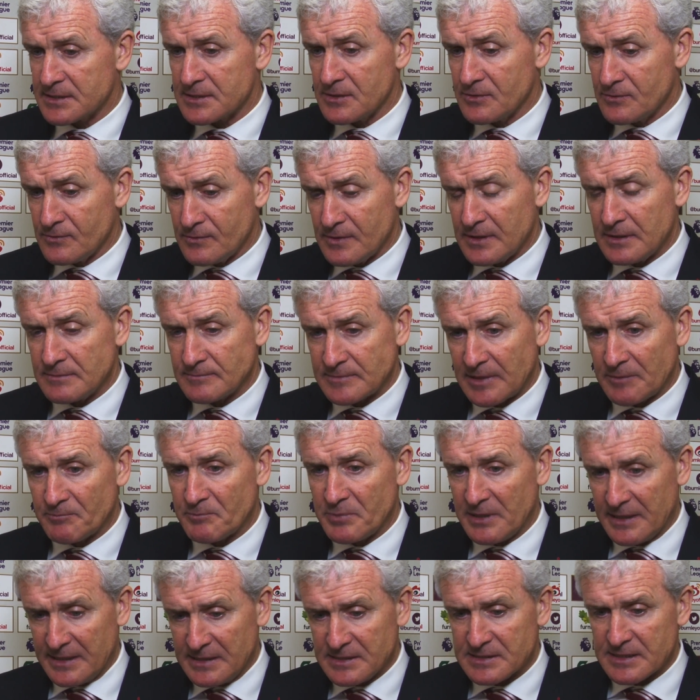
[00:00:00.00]
So I'm
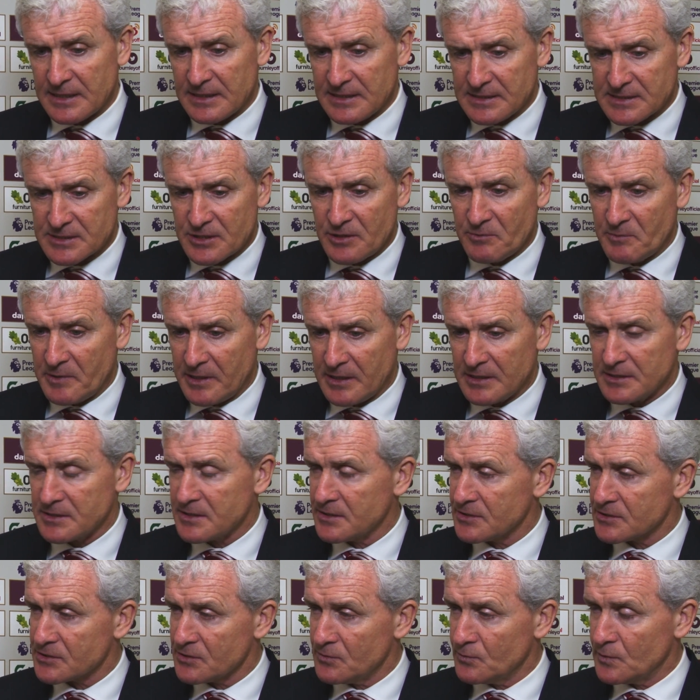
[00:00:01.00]
pleased that he's come in and
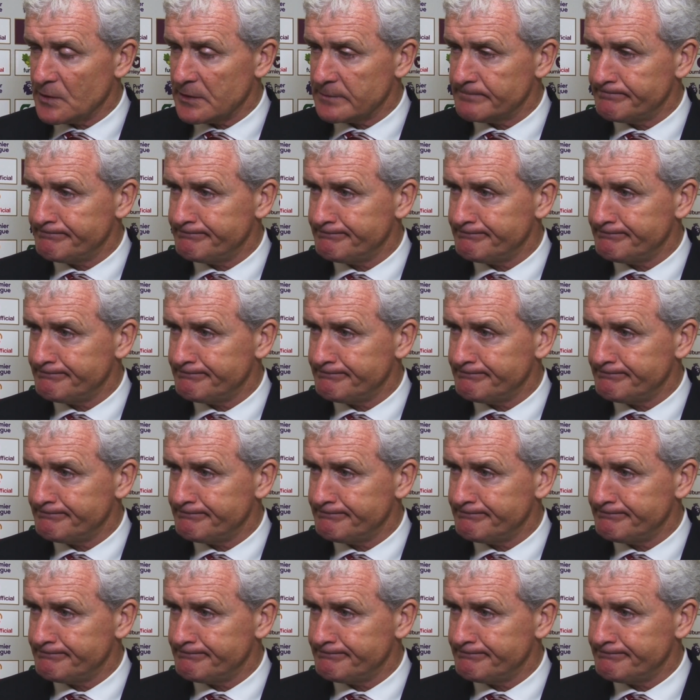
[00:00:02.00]
done so well.